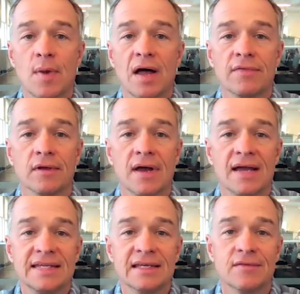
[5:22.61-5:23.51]
about the
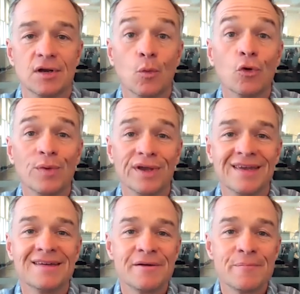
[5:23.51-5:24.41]
idea that it will
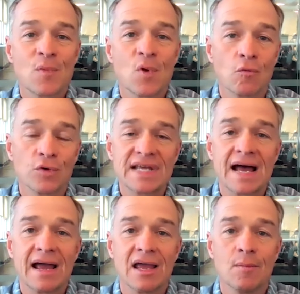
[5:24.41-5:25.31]
be over
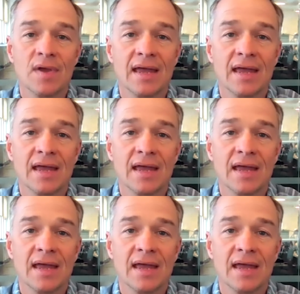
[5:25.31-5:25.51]
time.